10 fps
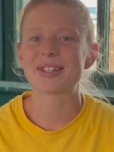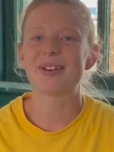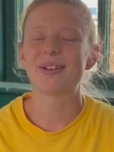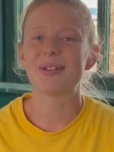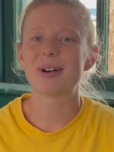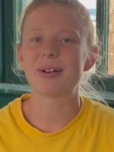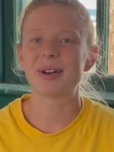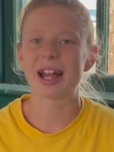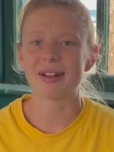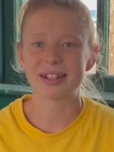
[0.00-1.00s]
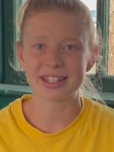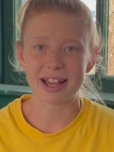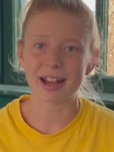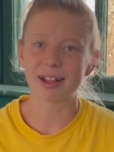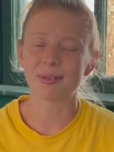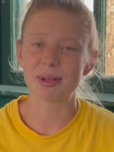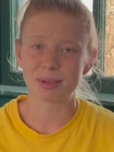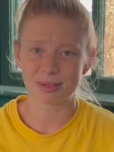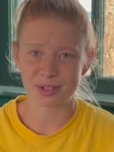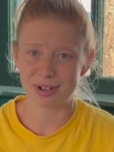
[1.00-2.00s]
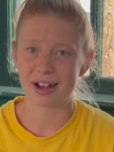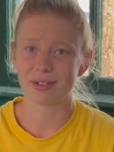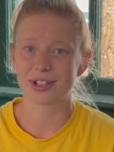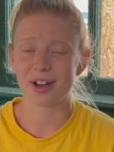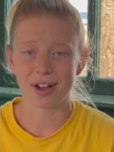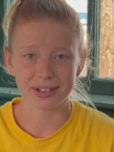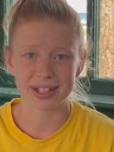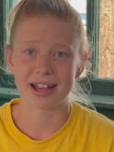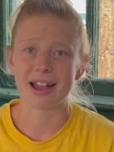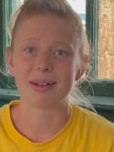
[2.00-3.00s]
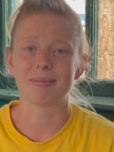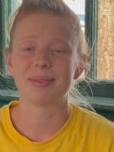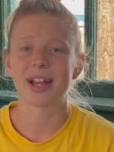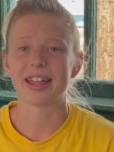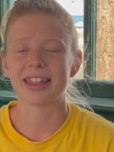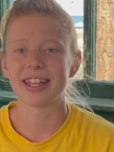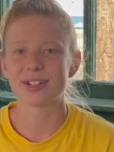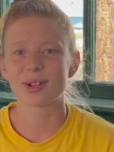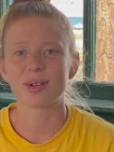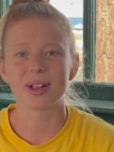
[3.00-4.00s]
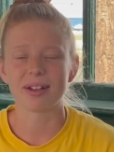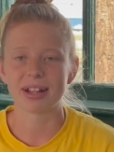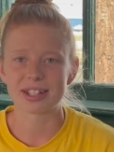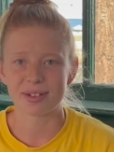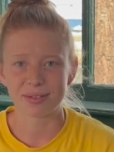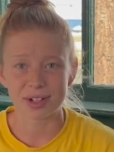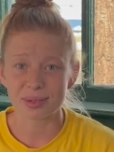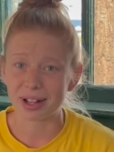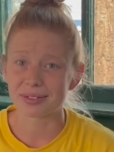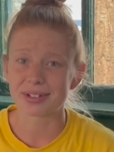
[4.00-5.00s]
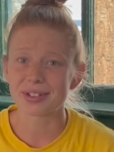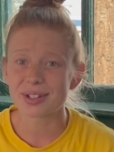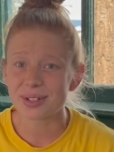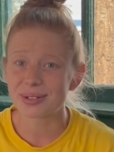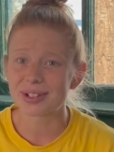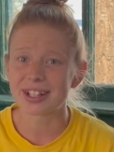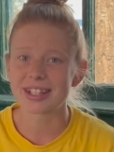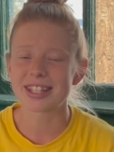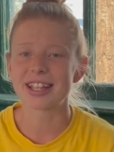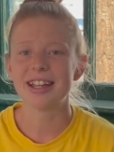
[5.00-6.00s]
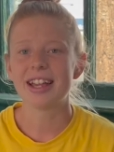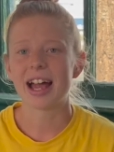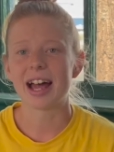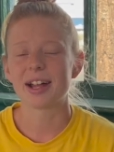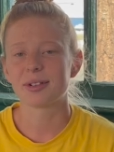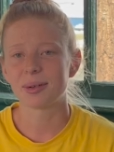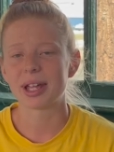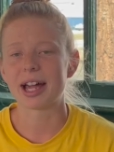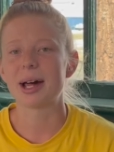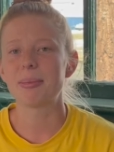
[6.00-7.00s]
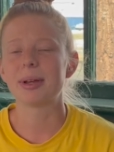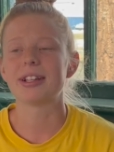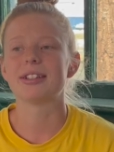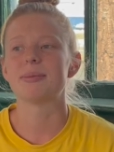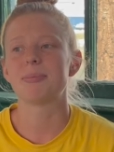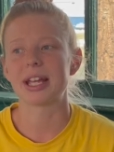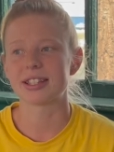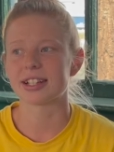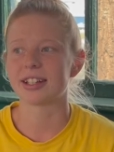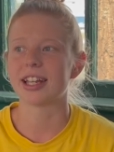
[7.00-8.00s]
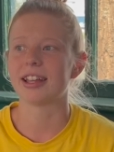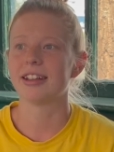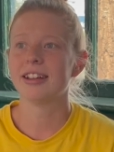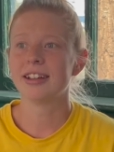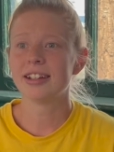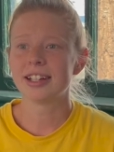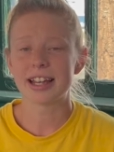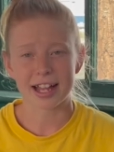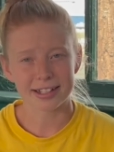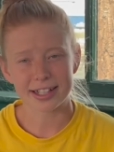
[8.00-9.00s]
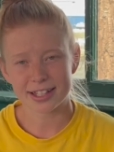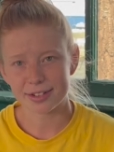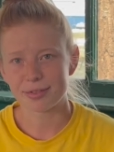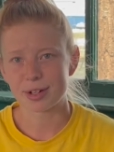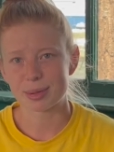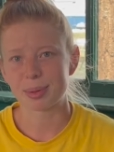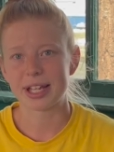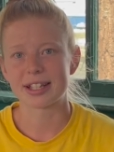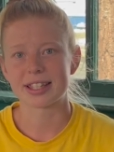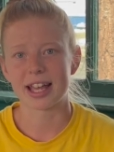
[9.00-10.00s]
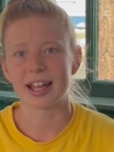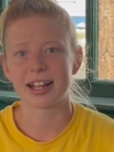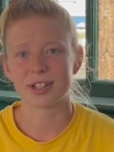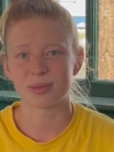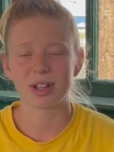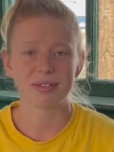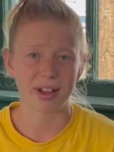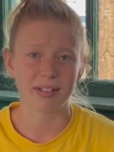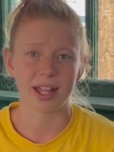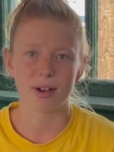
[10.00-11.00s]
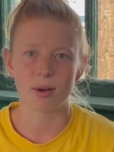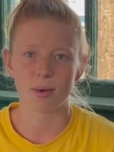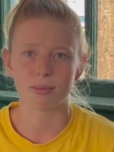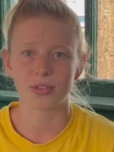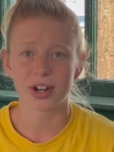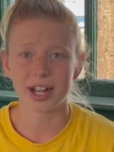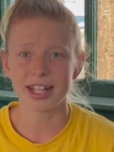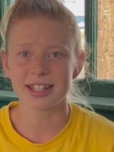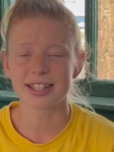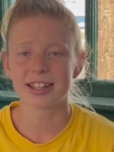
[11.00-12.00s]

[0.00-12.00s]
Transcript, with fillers: So when I was young, we moved around all the time. I think in total, I went to over 12 different schools uh, growing up and basically Nanton is the first place that has really felt like home for us.